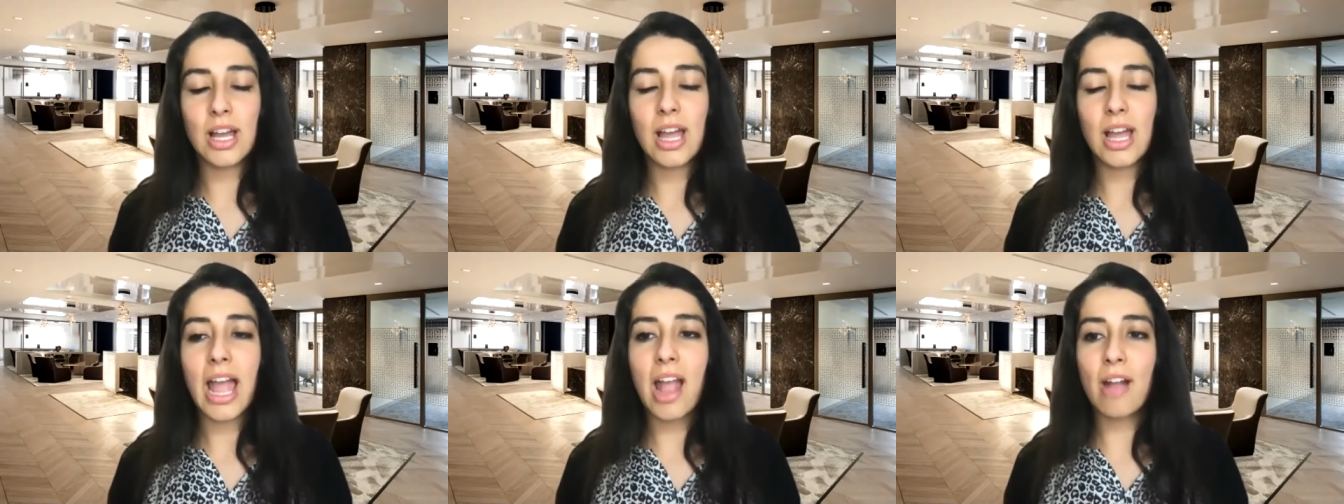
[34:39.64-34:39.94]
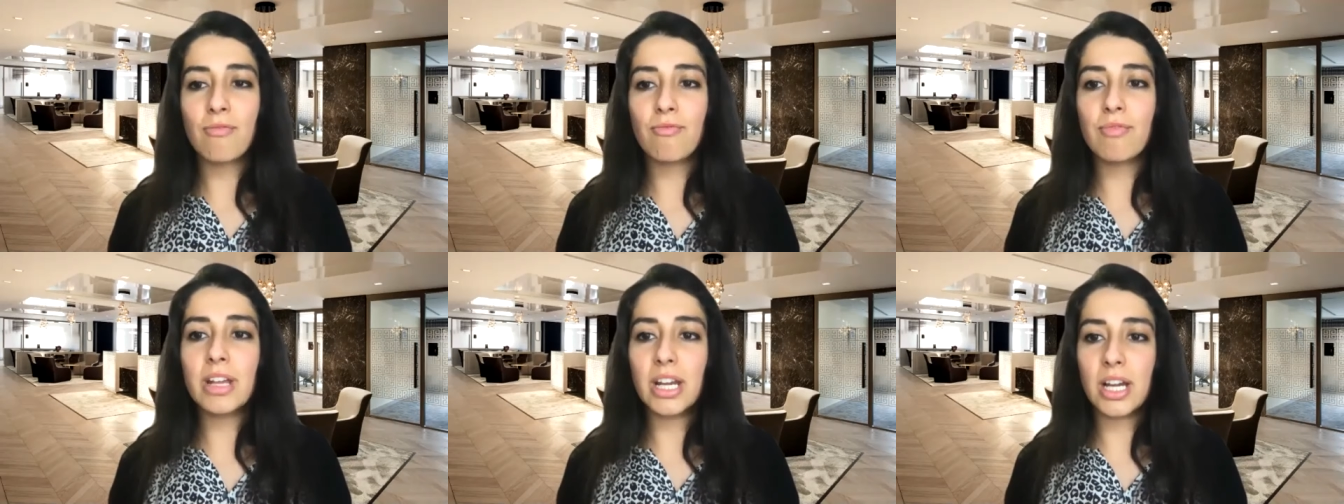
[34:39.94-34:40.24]

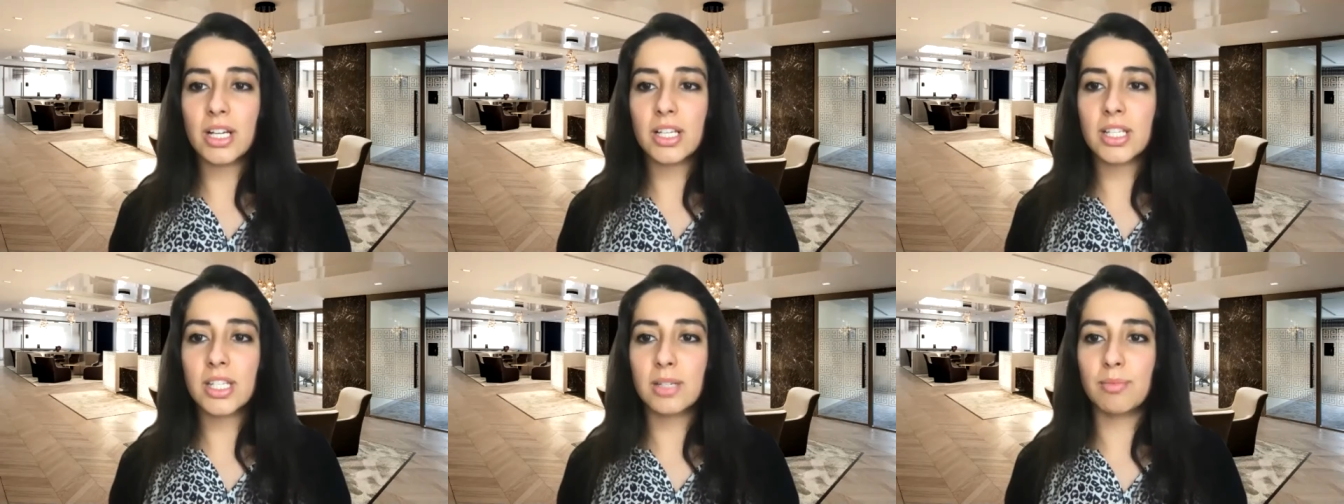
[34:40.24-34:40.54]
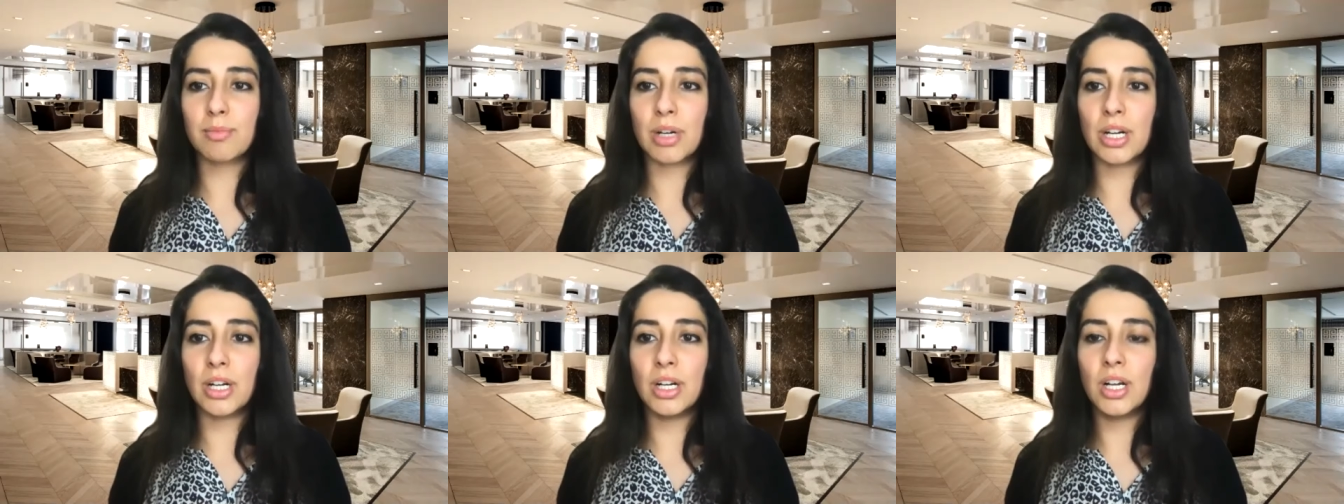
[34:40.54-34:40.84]
every
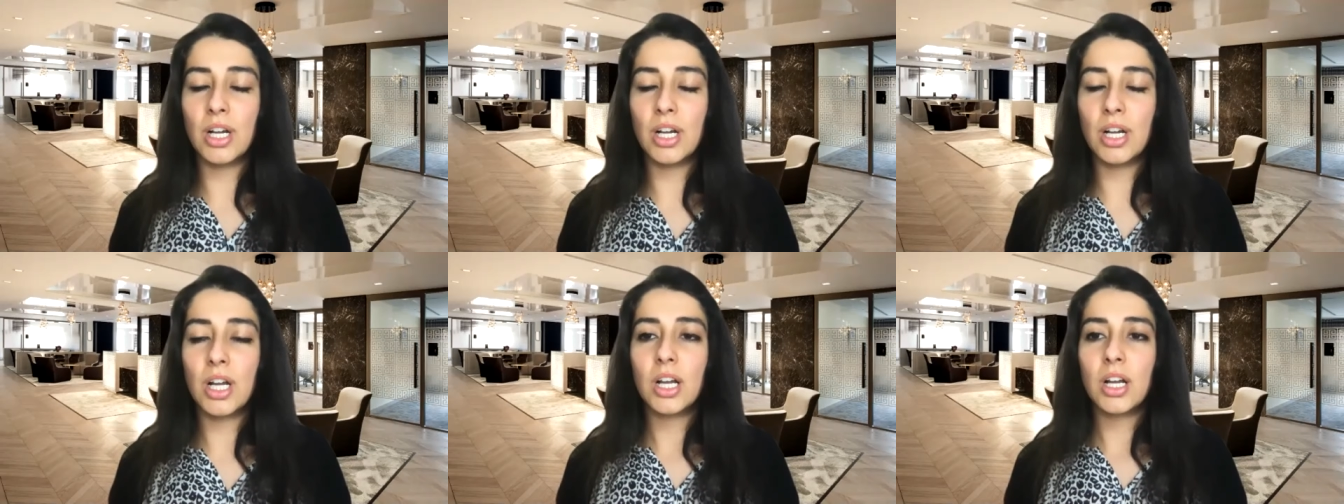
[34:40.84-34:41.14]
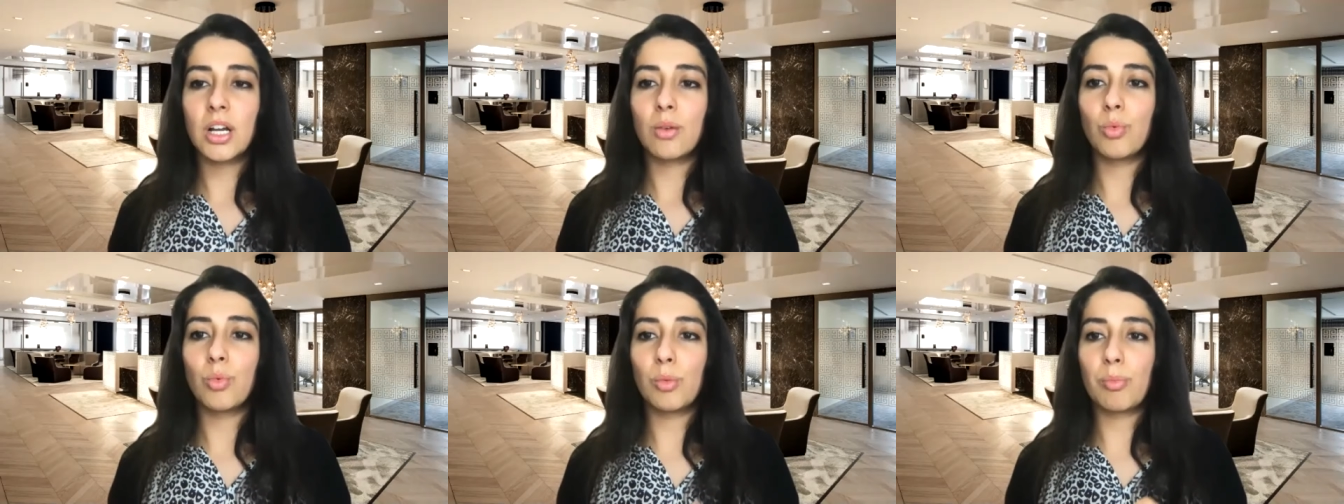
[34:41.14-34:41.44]
customer
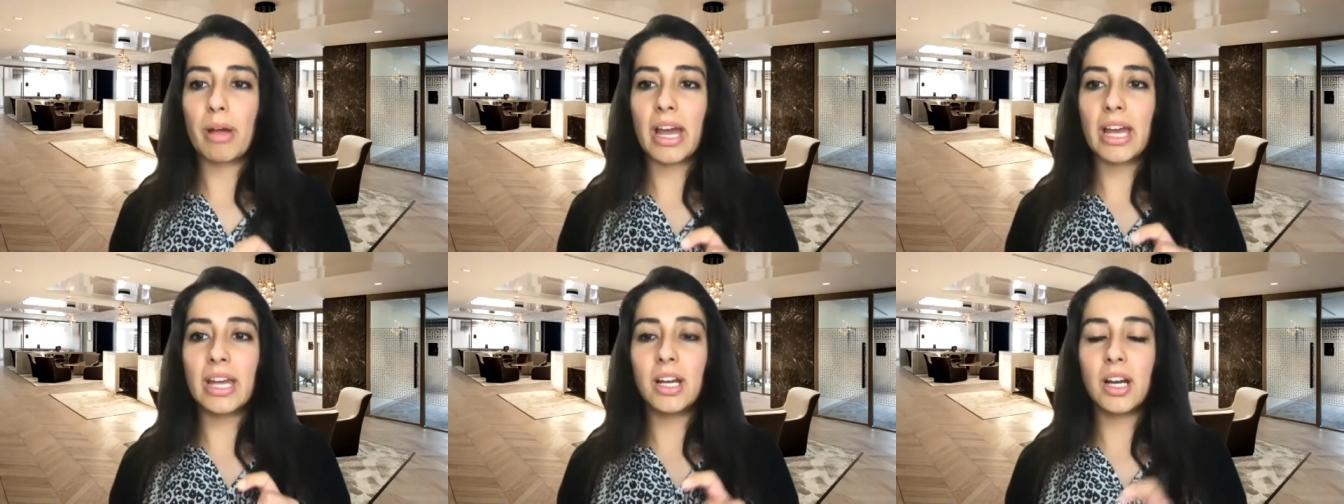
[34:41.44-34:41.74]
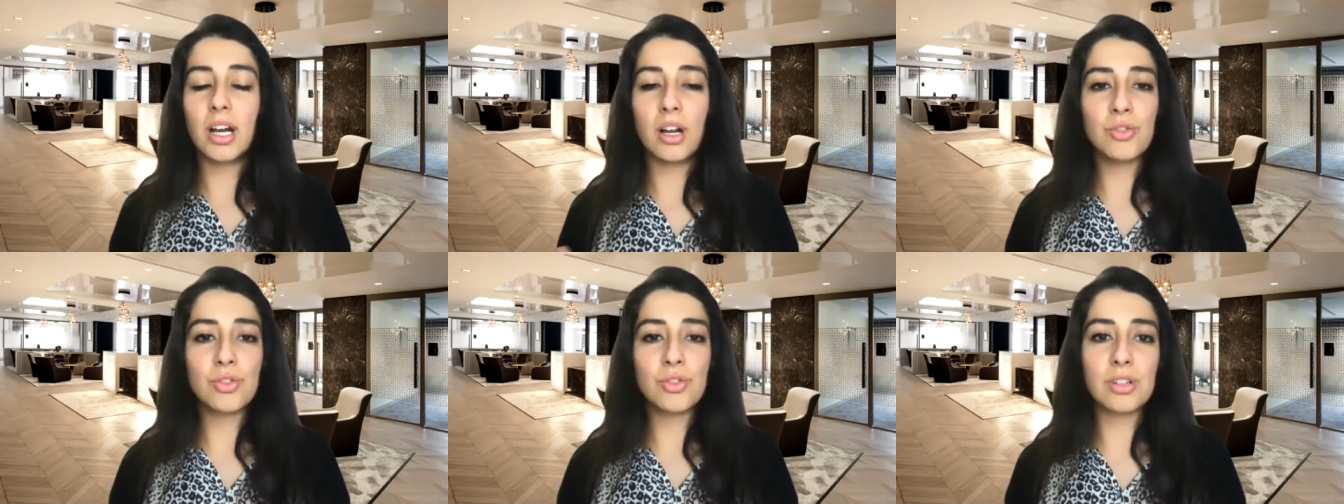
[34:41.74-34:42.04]
will pay
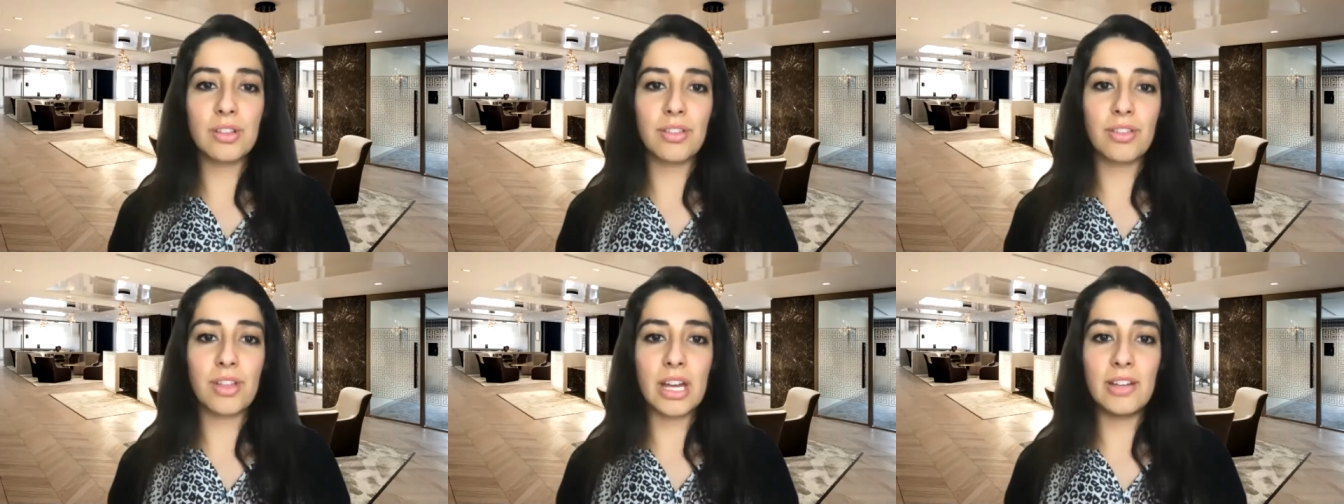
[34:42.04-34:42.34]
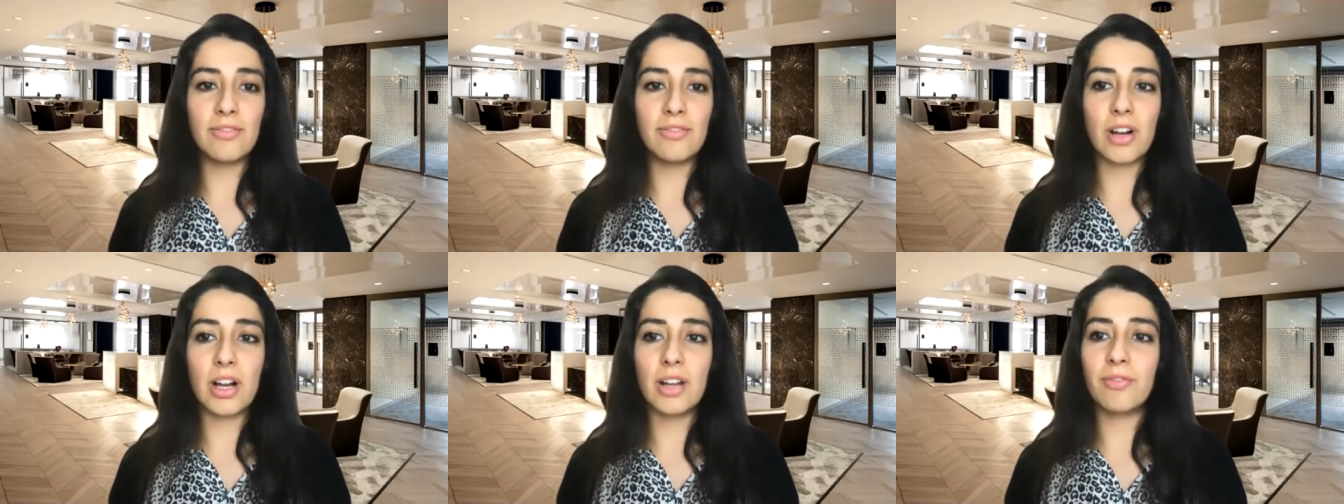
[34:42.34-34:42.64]

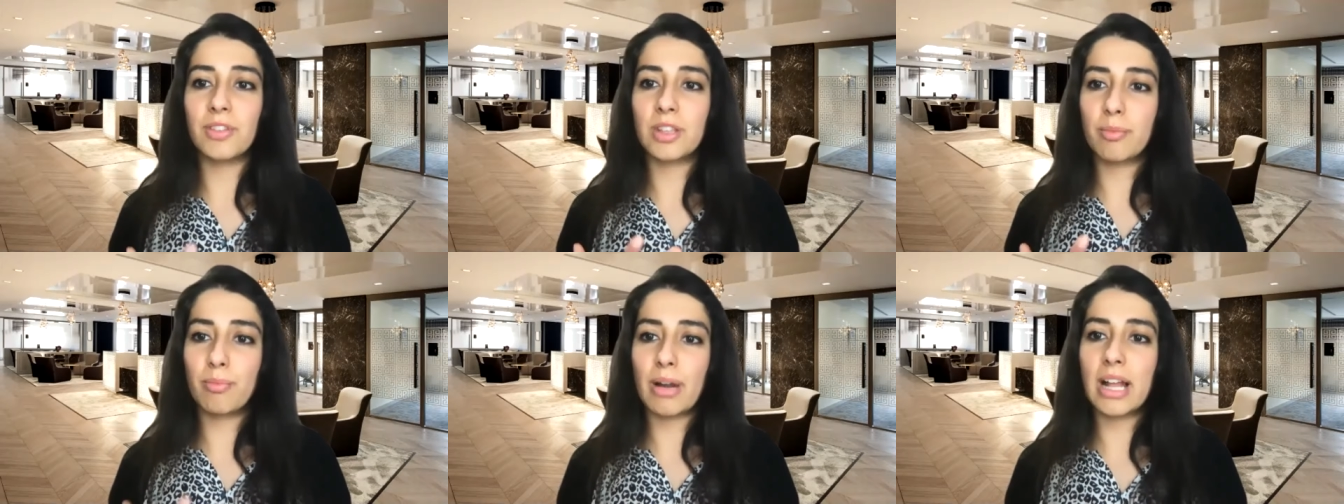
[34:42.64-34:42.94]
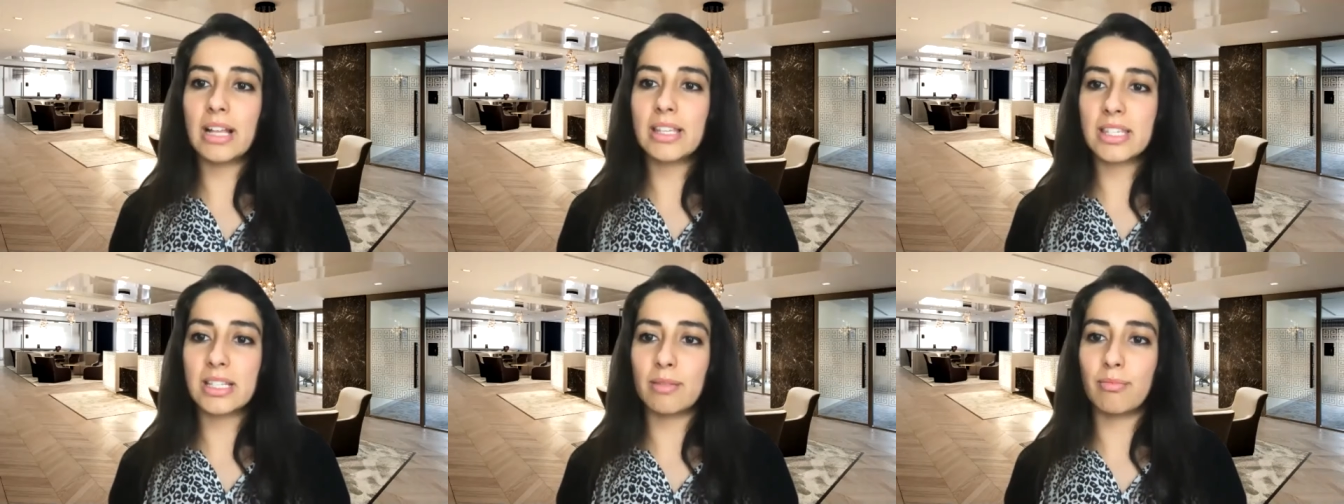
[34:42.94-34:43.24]
135 for the
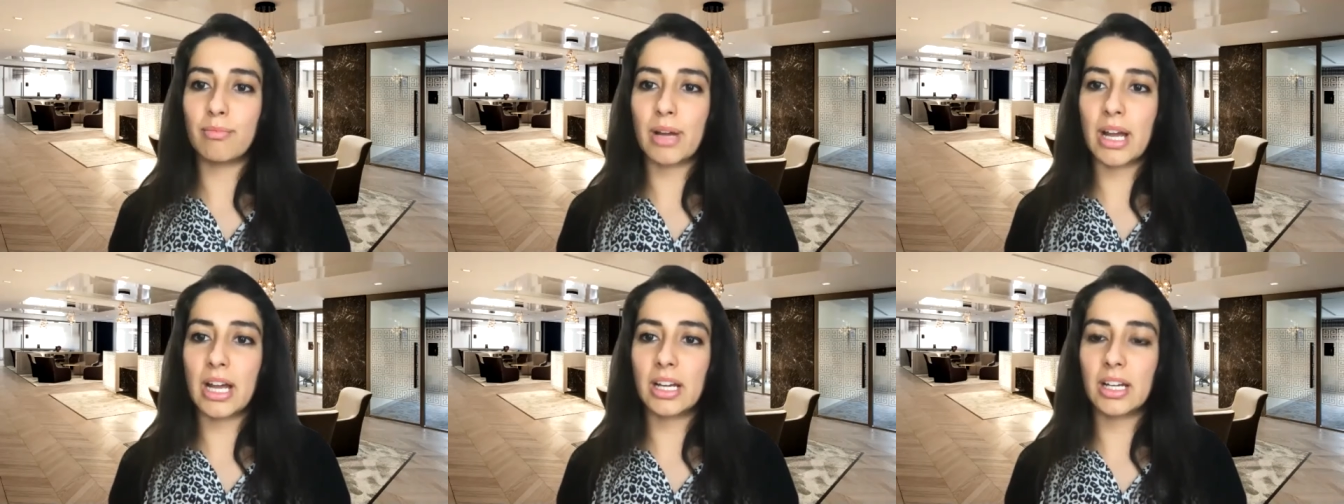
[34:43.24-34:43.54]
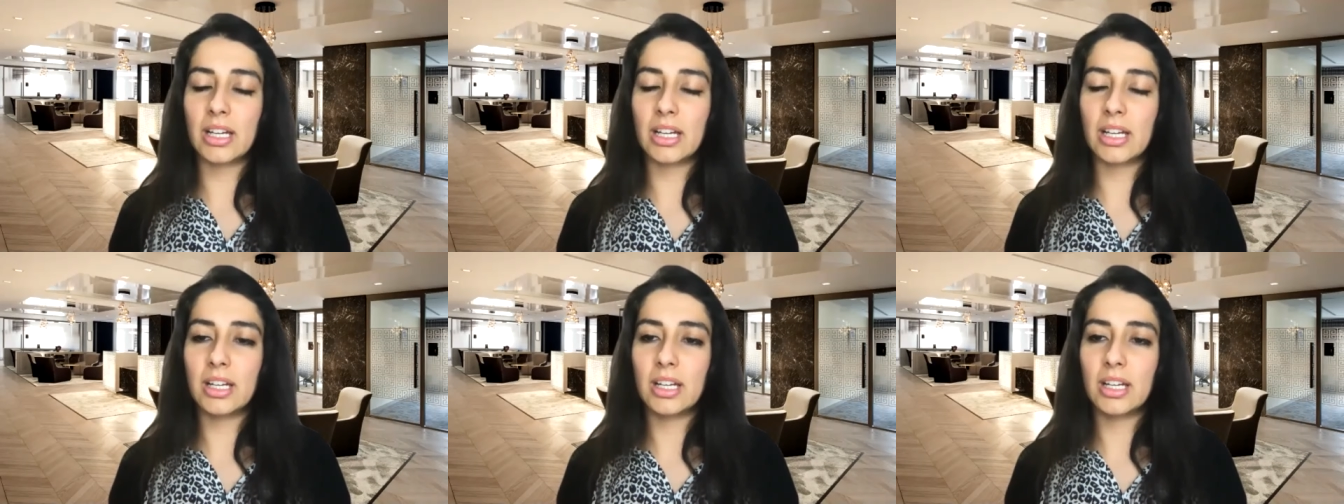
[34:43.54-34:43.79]
platinum pack